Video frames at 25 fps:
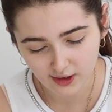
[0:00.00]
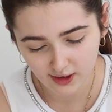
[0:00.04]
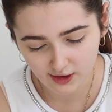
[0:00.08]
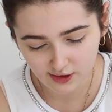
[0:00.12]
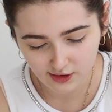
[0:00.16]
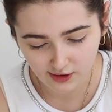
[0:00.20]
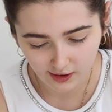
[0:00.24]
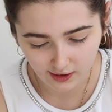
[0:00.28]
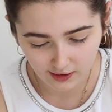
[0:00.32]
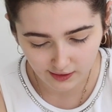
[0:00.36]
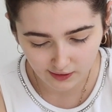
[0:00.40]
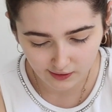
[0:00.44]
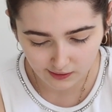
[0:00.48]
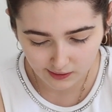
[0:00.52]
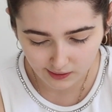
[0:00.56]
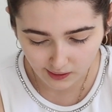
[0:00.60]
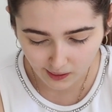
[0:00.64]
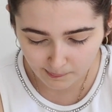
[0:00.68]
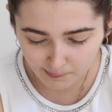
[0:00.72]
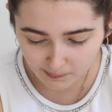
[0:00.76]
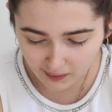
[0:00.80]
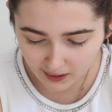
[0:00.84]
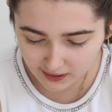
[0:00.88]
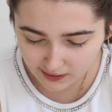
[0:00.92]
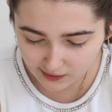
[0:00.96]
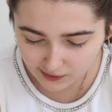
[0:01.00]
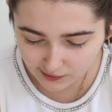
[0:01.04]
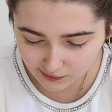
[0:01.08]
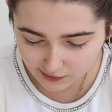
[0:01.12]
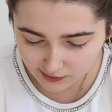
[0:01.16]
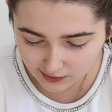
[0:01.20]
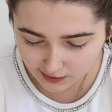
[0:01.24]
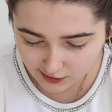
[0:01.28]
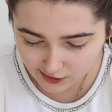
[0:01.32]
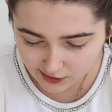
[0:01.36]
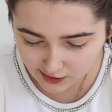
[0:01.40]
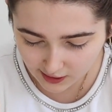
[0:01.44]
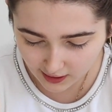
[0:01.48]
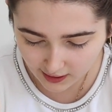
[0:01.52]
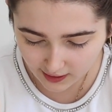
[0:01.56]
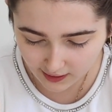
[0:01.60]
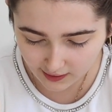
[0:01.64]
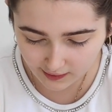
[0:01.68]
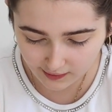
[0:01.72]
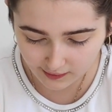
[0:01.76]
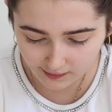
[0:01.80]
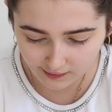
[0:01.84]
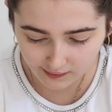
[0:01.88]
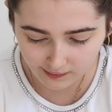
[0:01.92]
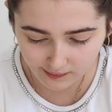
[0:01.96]
shade should I use? I might use a
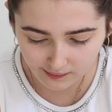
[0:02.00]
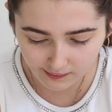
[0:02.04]
shade,